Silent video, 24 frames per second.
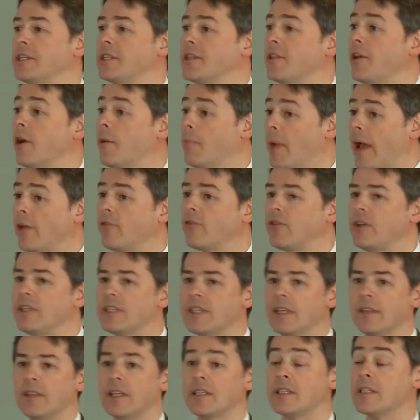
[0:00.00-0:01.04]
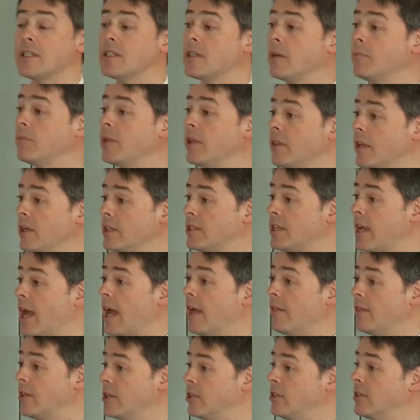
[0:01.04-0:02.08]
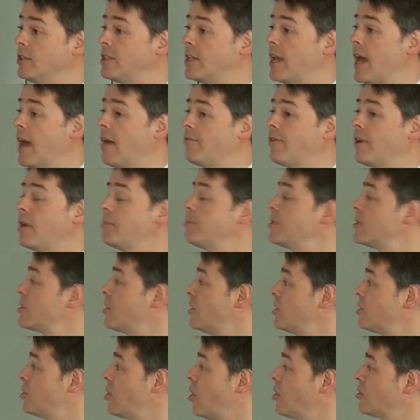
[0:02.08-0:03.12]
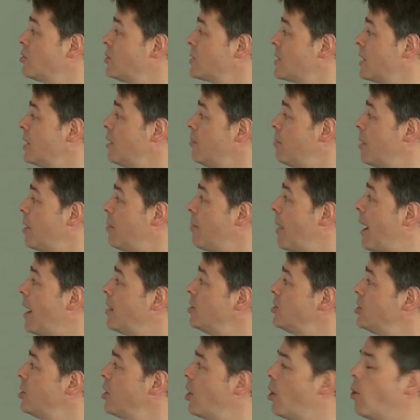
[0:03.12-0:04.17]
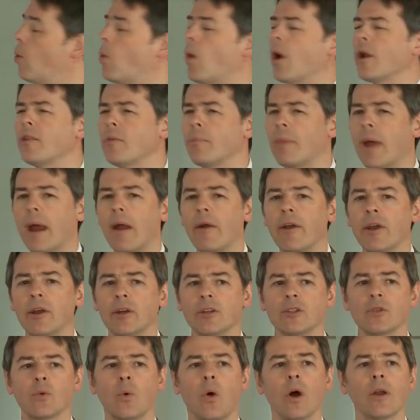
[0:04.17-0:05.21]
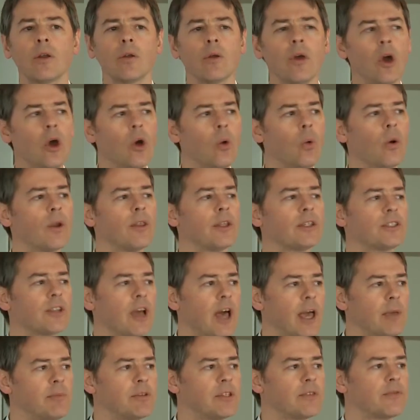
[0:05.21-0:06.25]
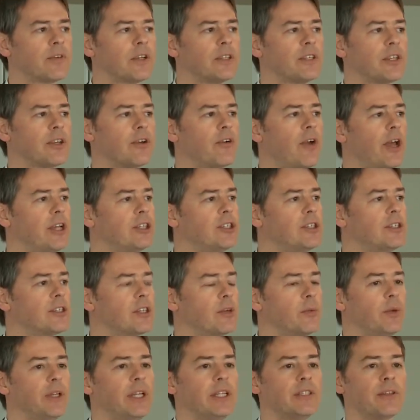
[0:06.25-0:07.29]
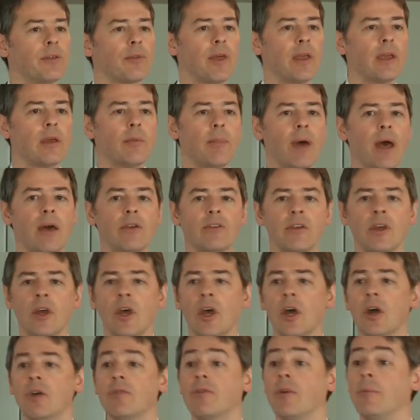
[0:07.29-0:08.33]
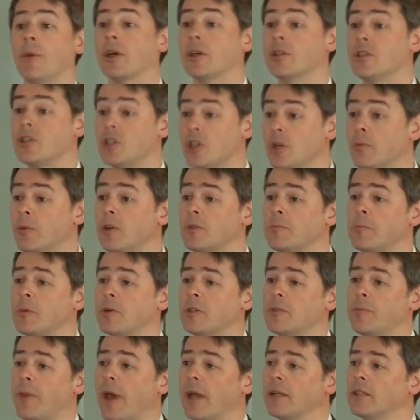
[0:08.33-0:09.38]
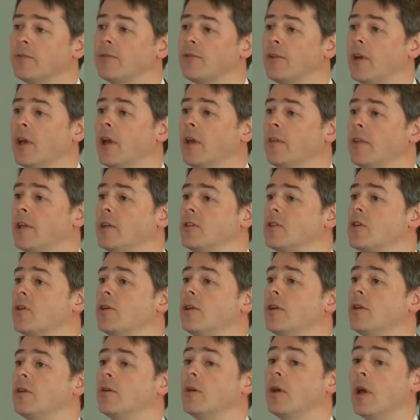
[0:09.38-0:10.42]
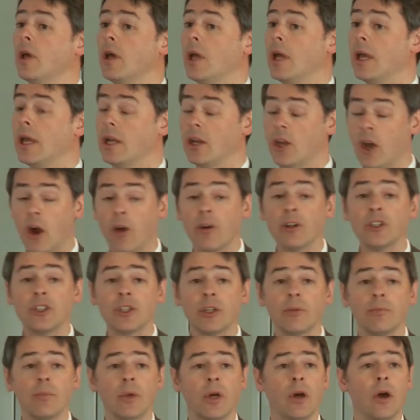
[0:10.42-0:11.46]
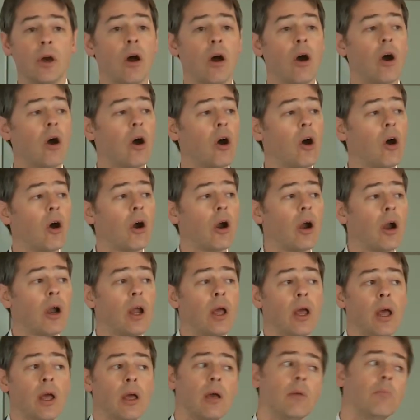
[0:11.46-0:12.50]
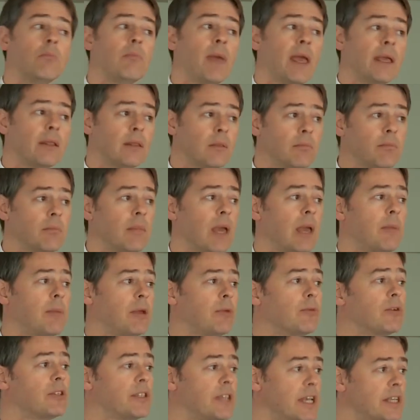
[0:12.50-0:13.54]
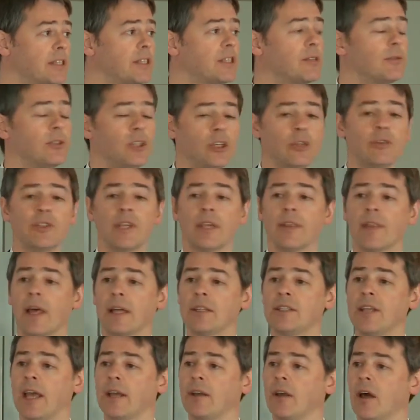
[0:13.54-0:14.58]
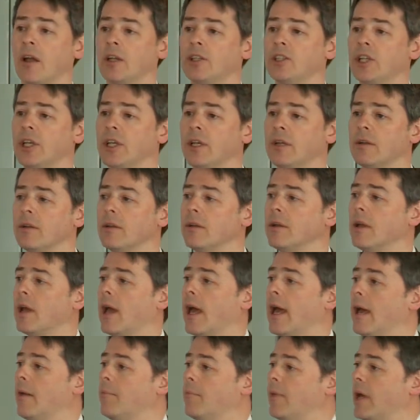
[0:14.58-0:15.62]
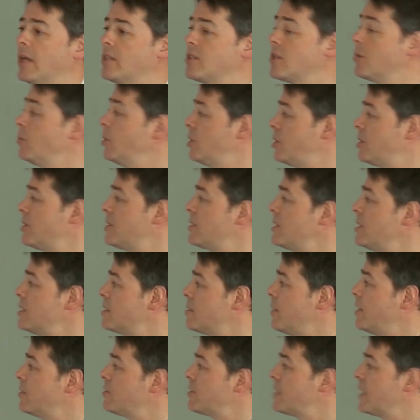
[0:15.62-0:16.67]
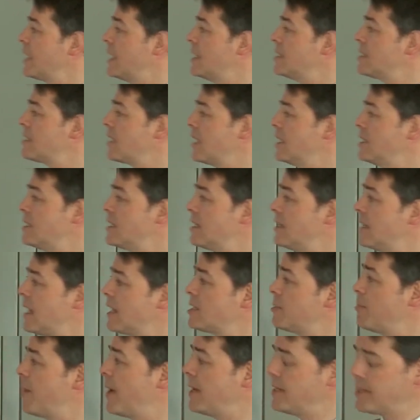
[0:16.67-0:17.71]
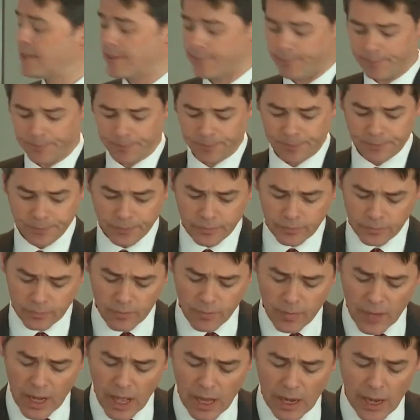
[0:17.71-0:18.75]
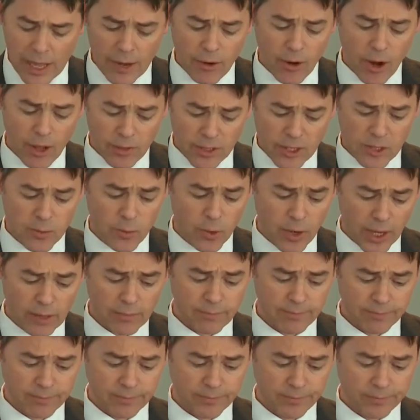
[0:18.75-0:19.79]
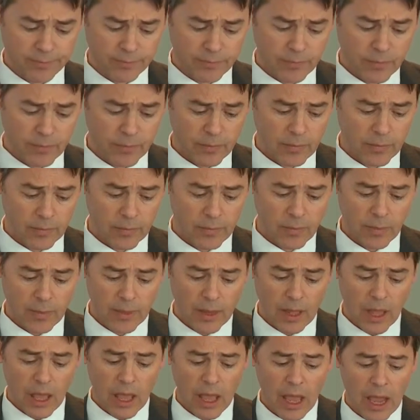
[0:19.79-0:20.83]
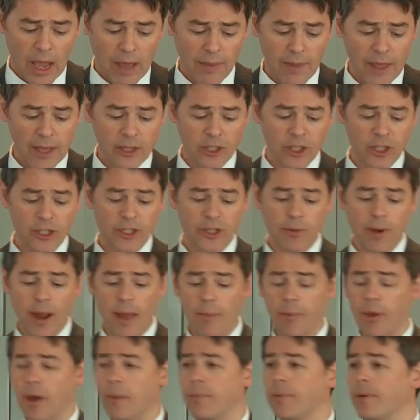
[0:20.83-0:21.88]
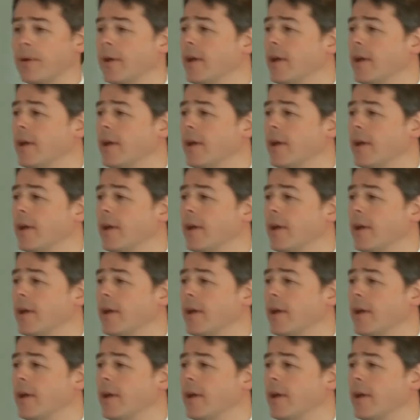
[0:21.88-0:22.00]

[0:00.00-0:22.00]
and there are boundaries, and this is something that Philip is going to talk to us a little bit about. You know, what are the barriers? What are the types of considerations that we need to think about from a consumer's perspective that is going to encourage them or make them maybe resist using that technology? And so we should see some interesting insights in that space later on this morning. And then just to wrap up,